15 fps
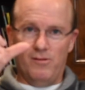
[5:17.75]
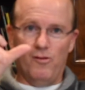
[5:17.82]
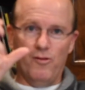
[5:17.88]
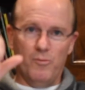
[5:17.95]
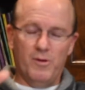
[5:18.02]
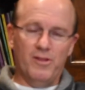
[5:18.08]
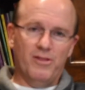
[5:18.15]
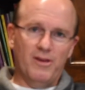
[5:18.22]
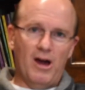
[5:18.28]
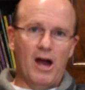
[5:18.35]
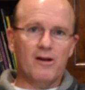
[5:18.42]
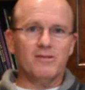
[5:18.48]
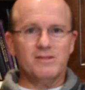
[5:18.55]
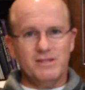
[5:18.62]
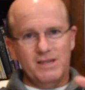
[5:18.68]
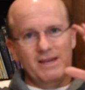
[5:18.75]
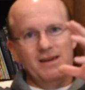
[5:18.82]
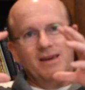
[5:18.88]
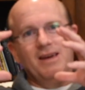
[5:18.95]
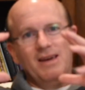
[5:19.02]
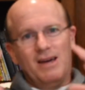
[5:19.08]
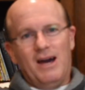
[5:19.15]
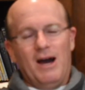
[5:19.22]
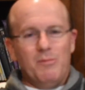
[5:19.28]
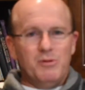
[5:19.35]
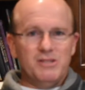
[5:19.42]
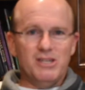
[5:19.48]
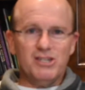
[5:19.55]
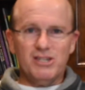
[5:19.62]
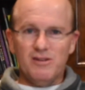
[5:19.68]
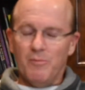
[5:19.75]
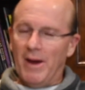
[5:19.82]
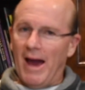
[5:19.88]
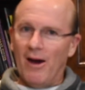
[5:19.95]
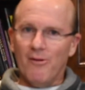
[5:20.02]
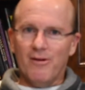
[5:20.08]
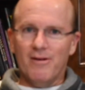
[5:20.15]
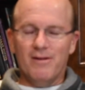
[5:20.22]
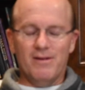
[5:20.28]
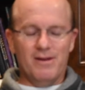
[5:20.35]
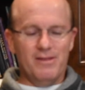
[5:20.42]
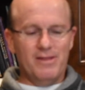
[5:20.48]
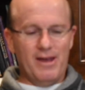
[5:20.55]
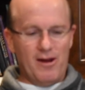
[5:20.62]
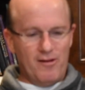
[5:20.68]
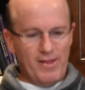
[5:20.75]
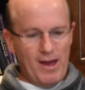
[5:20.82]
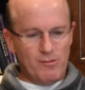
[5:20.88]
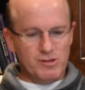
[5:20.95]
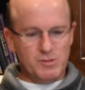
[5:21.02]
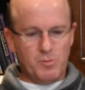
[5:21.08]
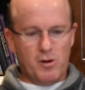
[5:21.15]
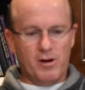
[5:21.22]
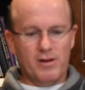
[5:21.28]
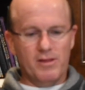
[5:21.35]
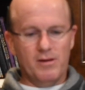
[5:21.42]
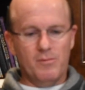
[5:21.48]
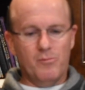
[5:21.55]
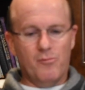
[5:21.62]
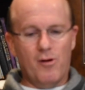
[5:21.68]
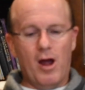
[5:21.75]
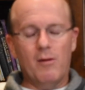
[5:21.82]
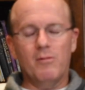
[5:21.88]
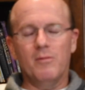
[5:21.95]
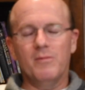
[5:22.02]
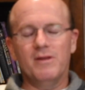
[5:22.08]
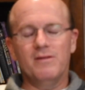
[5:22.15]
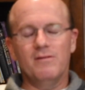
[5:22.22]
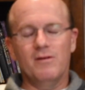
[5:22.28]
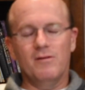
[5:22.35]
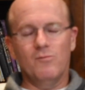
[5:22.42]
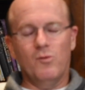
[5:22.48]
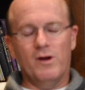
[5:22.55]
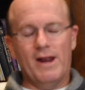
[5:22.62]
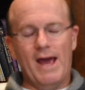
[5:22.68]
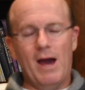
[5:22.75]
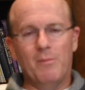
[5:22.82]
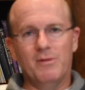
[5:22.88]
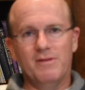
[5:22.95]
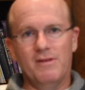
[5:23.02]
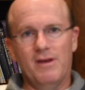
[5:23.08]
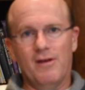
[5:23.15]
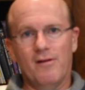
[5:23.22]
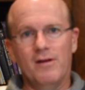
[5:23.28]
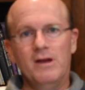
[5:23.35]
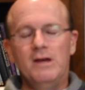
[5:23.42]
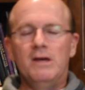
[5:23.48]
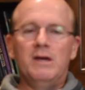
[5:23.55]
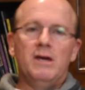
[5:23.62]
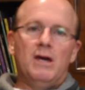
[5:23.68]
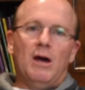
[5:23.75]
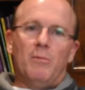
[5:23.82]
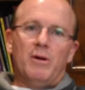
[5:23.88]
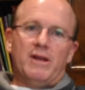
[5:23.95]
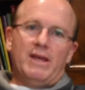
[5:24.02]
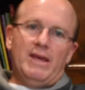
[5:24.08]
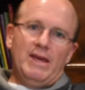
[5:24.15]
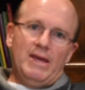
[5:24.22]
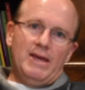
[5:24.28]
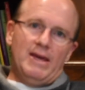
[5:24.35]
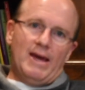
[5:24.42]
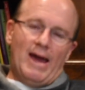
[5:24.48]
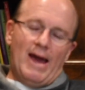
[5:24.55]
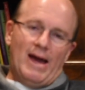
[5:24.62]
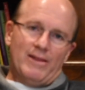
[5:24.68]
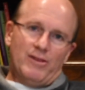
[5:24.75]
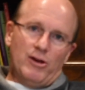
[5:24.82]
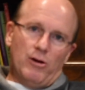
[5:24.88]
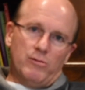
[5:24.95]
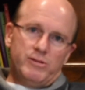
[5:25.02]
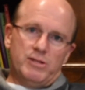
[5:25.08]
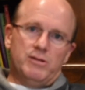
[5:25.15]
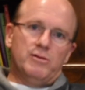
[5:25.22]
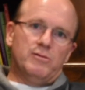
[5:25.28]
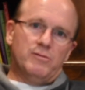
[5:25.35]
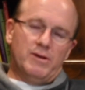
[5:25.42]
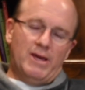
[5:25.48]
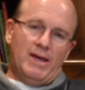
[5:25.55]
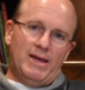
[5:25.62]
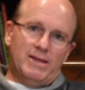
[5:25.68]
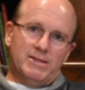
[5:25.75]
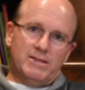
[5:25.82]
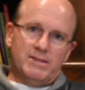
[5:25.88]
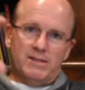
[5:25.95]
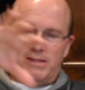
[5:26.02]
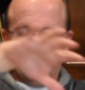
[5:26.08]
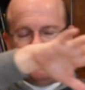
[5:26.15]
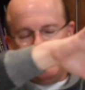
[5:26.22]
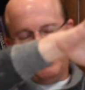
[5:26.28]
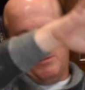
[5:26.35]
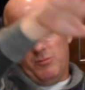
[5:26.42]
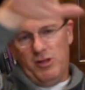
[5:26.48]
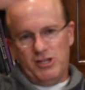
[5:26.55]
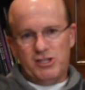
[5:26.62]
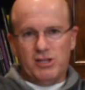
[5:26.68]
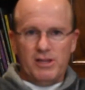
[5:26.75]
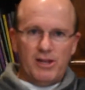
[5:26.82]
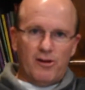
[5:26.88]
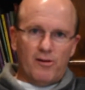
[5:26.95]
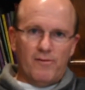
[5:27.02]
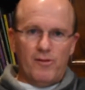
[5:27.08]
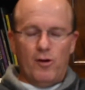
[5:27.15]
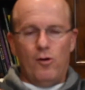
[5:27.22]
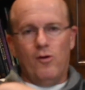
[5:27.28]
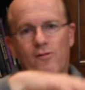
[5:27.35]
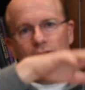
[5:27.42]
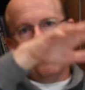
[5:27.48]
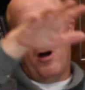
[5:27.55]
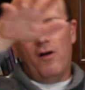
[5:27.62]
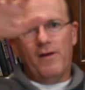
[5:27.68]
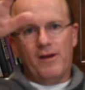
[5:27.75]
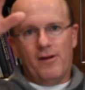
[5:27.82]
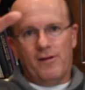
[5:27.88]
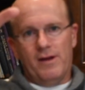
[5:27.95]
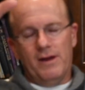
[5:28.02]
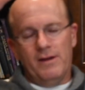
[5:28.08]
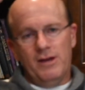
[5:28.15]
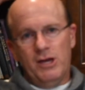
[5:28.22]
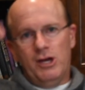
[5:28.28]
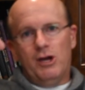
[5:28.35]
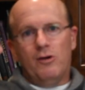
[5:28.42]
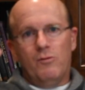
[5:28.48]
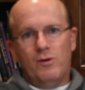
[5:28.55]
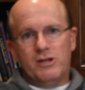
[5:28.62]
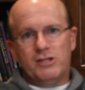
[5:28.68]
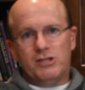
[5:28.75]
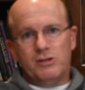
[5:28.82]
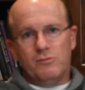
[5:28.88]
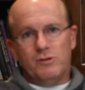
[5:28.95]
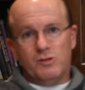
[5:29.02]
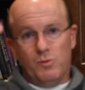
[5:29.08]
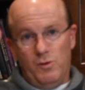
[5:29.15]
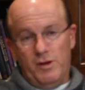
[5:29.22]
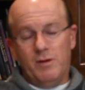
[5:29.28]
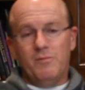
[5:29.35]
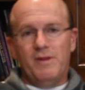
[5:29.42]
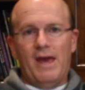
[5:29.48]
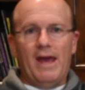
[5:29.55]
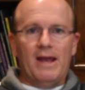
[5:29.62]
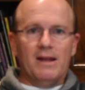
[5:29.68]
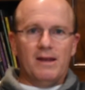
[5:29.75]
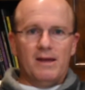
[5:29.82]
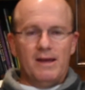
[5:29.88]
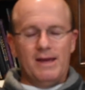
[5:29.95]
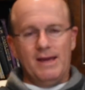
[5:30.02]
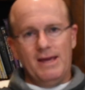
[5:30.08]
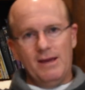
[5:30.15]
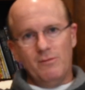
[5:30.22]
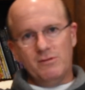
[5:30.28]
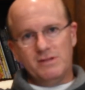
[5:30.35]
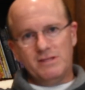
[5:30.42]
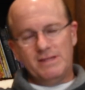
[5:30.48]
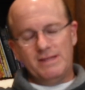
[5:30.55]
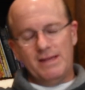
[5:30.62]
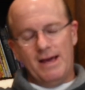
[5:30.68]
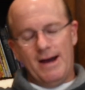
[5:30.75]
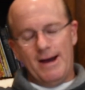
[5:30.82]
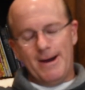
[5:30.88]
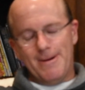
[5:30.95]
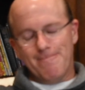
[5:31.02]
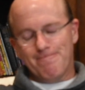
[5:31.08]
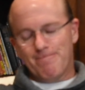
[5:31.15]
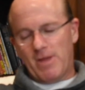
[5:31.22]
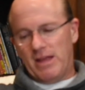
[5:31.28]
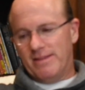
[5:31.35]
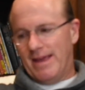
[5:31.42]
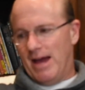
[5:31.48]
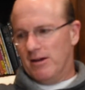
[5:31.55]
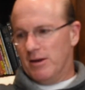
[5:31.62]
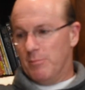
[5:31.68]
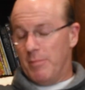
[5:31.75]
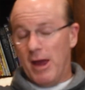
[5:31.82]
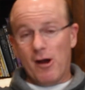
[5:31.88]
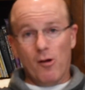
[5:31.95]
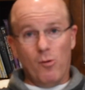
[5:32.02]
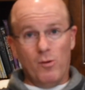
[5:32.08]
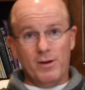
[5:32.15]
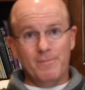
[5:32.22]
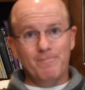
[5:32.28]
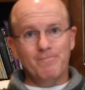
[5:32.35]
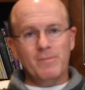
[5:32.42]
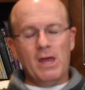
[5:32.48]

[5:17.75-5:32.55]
ultimate theocracy position of power there, and that was part of the problem in what happened here. But he had to go to the militia leader of the overall area, which was William Dane. He was down in Parowan,